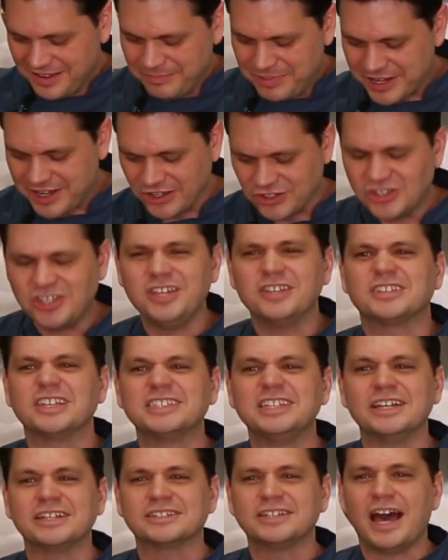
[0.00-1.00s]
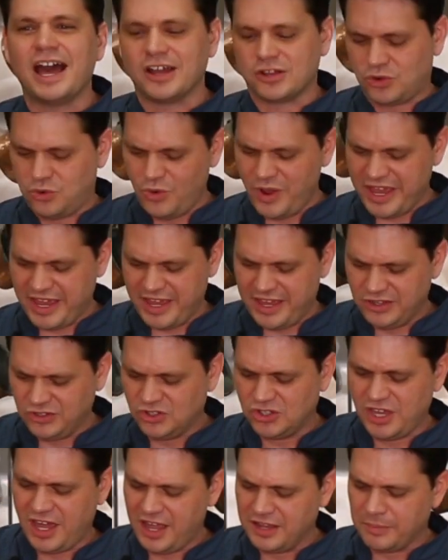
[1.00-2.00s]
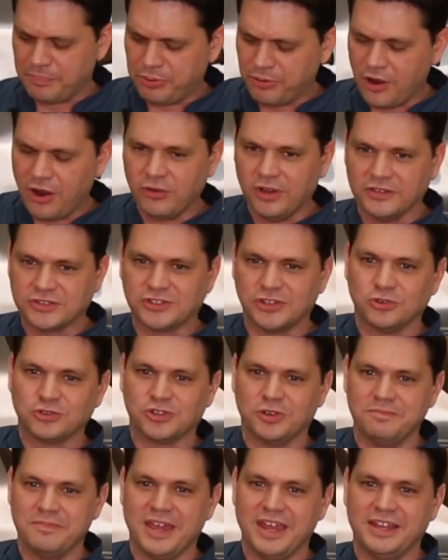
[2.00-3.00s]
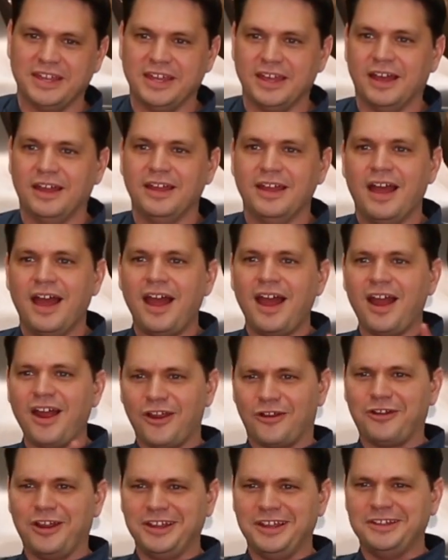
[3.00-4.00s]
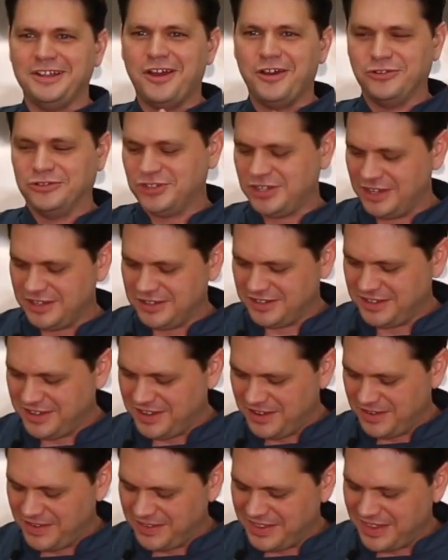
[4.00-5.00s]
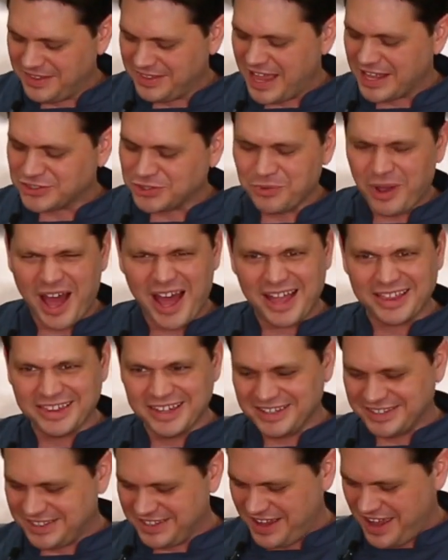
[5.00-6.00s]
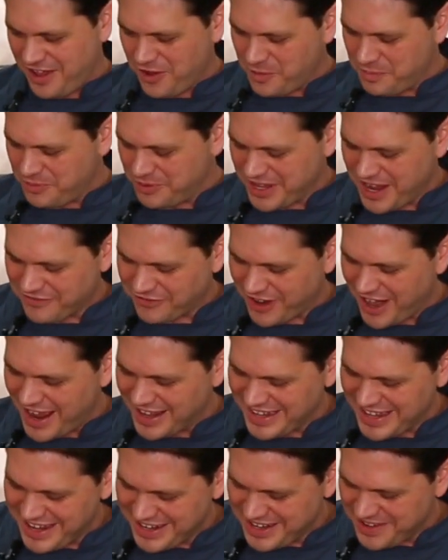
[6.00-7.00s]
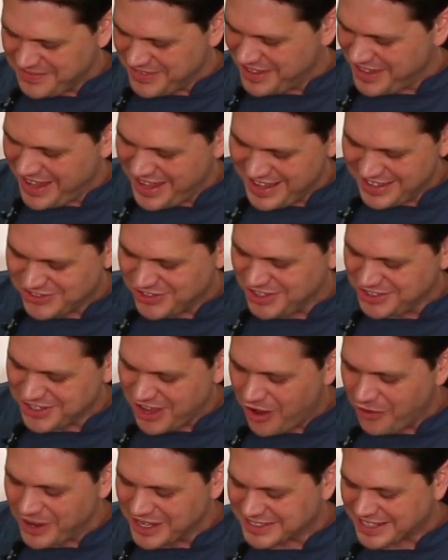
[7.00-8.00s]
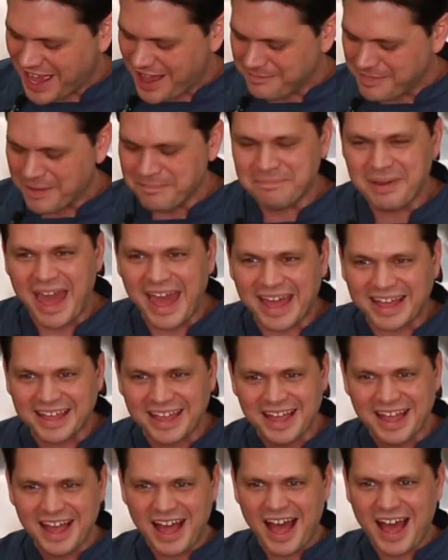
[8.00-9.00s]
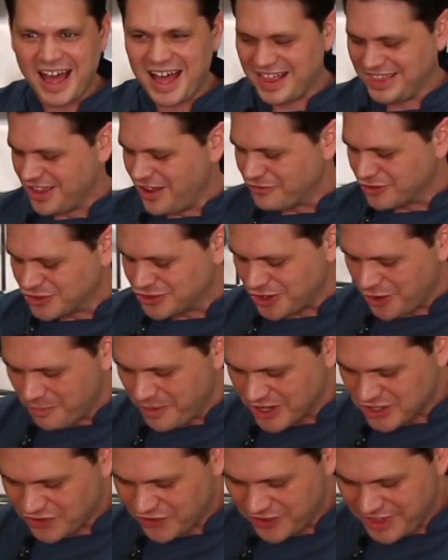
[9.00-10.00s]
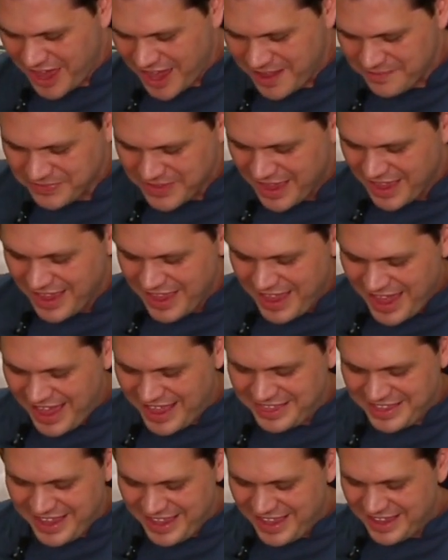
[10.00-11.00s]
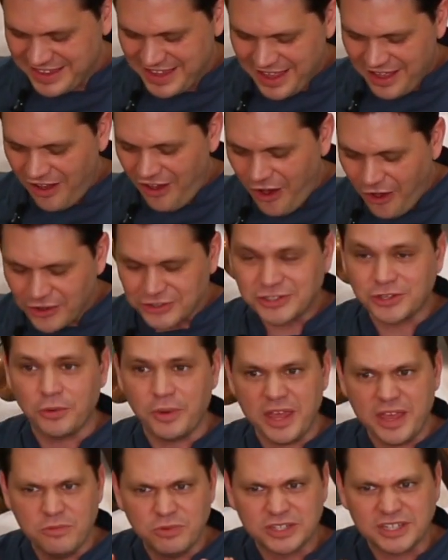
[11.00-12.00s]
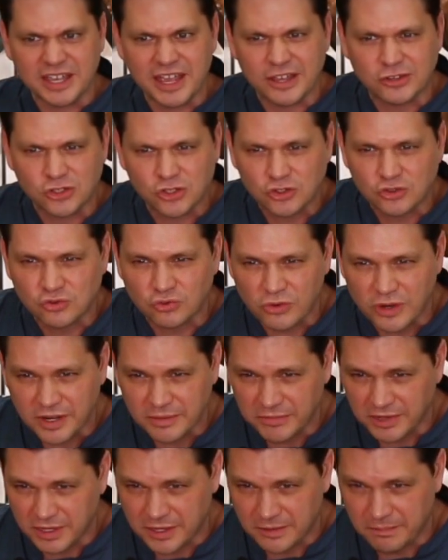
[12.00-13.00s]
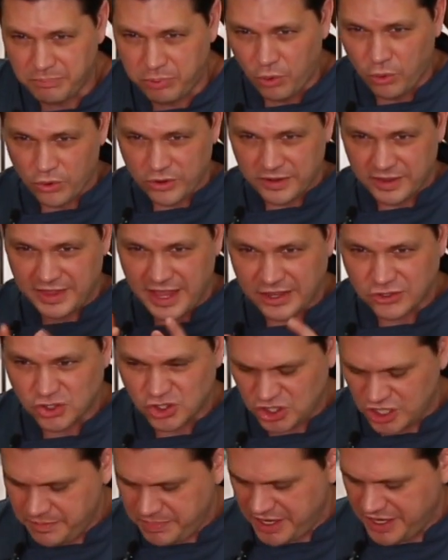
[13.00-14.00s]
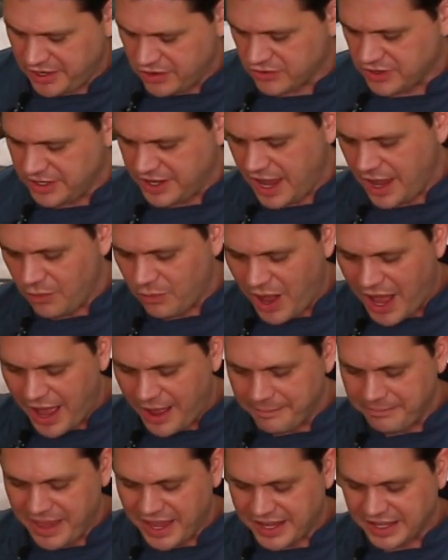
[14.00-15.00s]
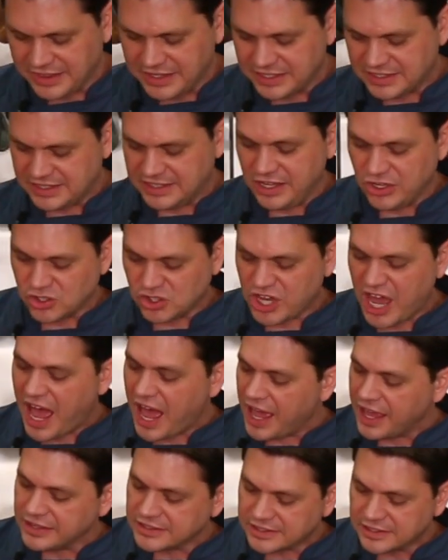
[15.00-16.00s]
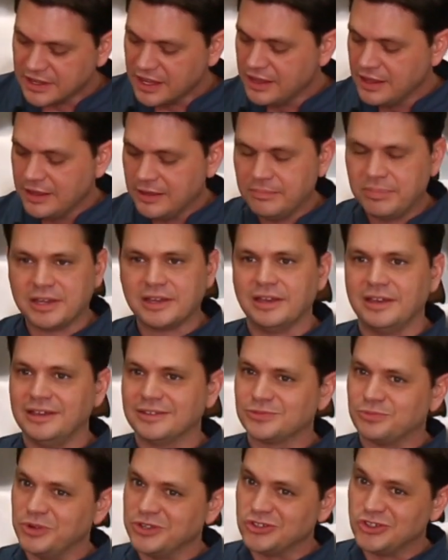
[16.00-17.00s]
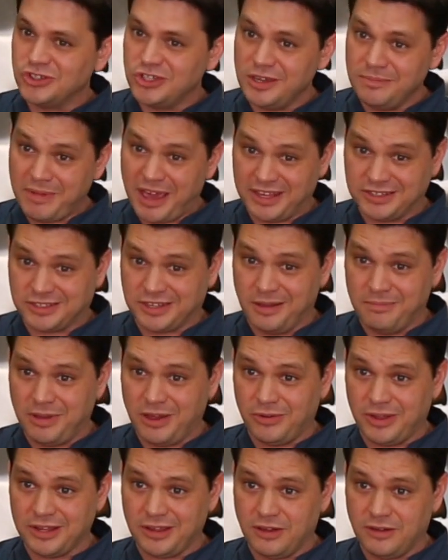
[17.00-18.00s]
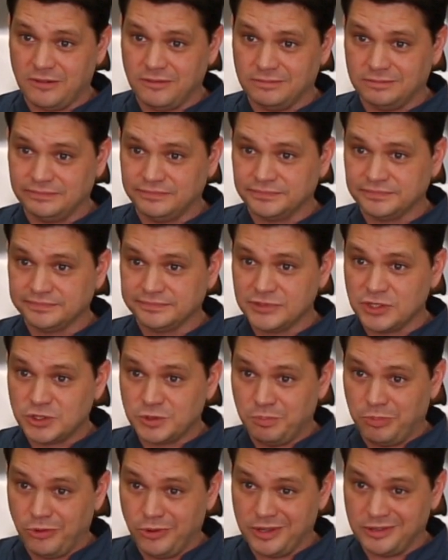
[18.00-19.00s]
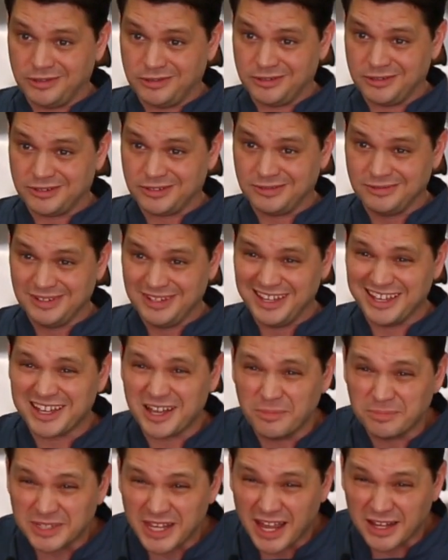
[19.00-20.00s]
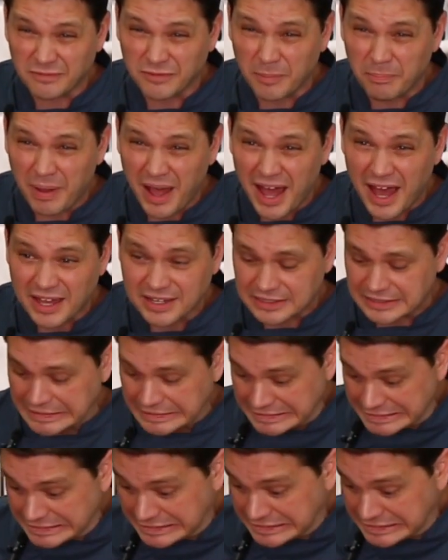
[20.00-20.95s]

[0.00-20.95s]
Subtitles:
because she's a TikTok queen and a pro of social media. I already know that's who I enlist to help whenever I need it. And she's always got my back. I love her so much for that. And then also, it was extremely important that she be here today while I'm making this dish, guys, because when she makes gumbo at home, spoilers, it comes out of the box.